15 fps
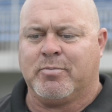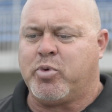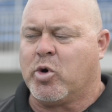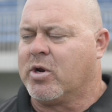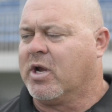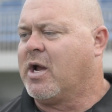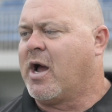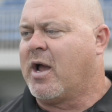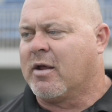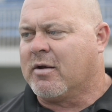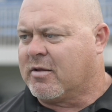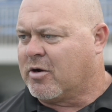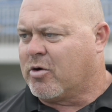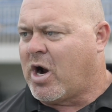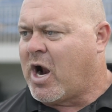put a guy
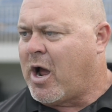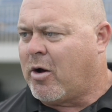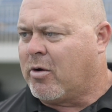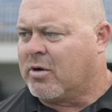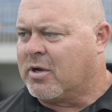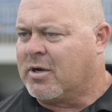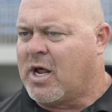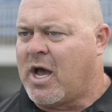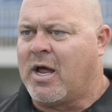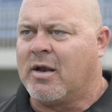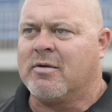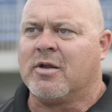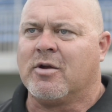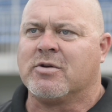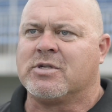into the ground and
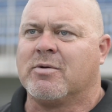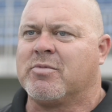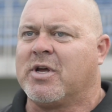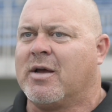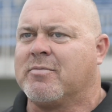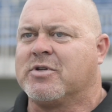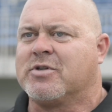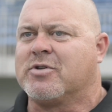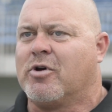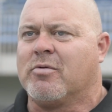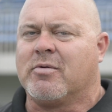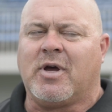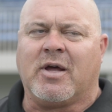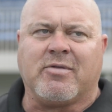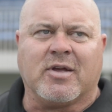not, you know, sometimes
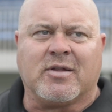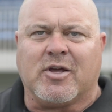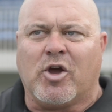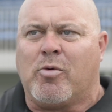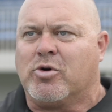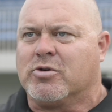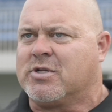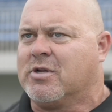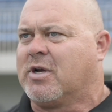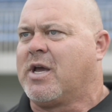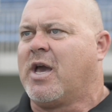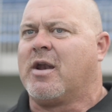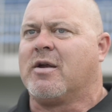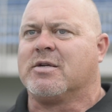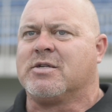I think they almost look
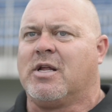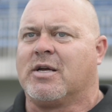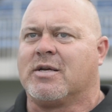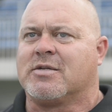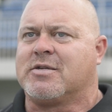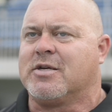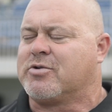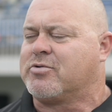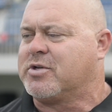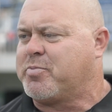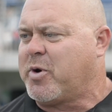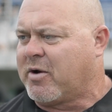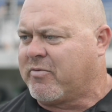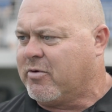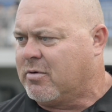at it as like it's
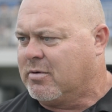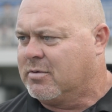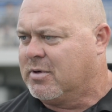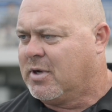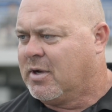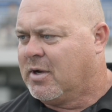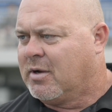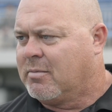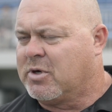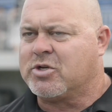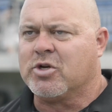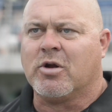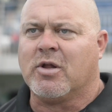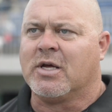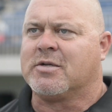disrespectful.
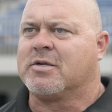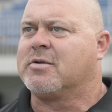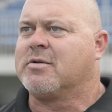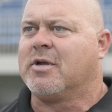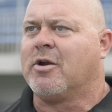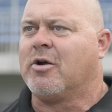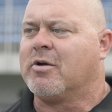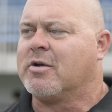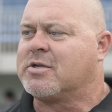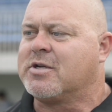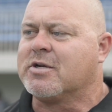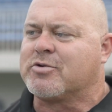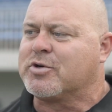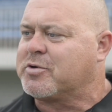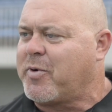But you know, that's you know, it's
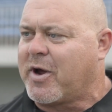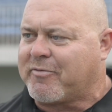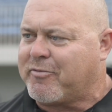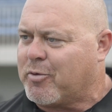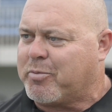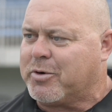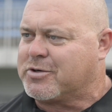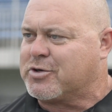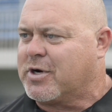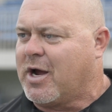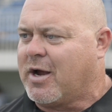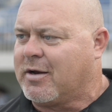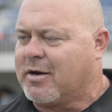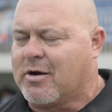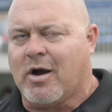disrespectful to put your guy in the